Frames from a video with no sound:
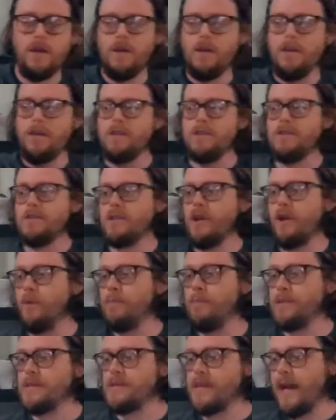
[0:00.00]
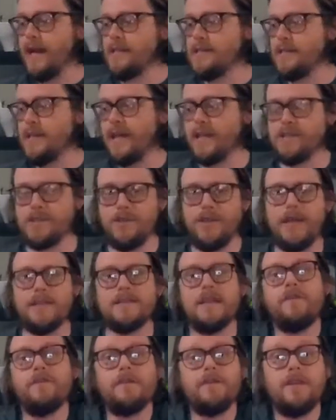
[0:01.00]
So besides that, so that's
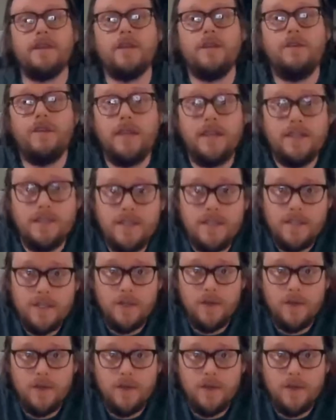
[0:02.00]
everything you need to do to